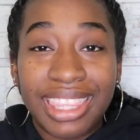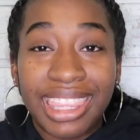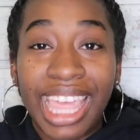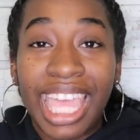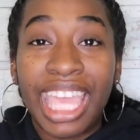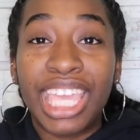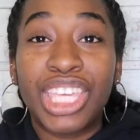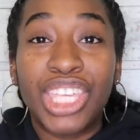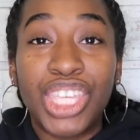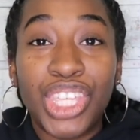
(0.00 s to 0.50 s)

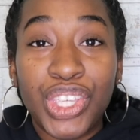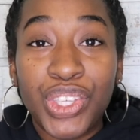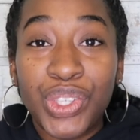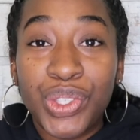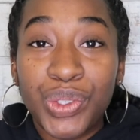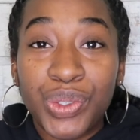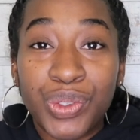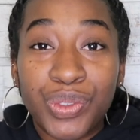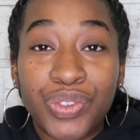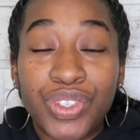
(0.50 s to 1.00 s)
Thank
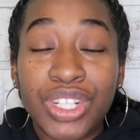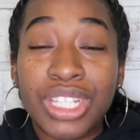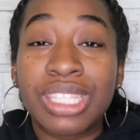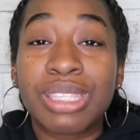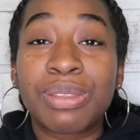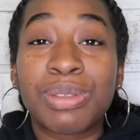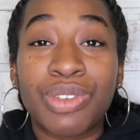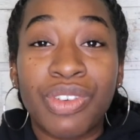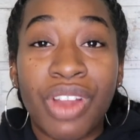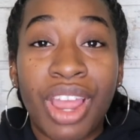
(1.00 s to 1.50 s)
you for
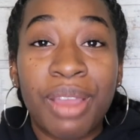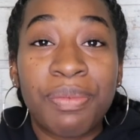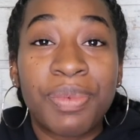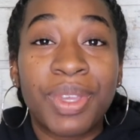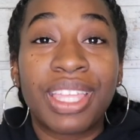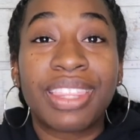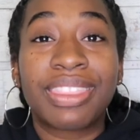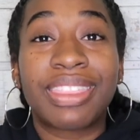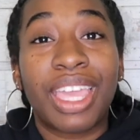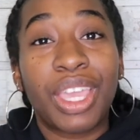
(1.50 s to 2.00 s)

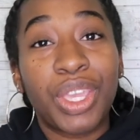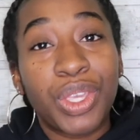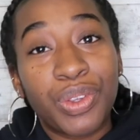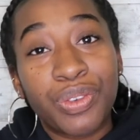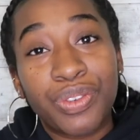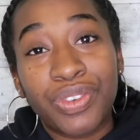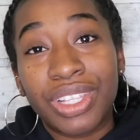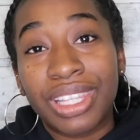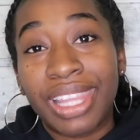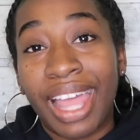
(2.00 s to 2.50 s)
subscribing. Thank you
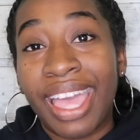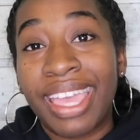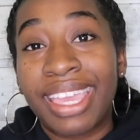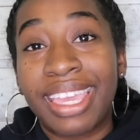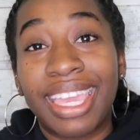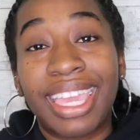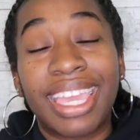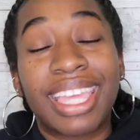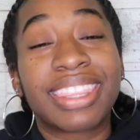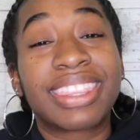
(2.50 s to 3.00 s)
for
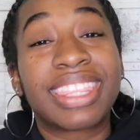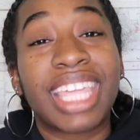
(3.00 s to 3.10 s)
liking.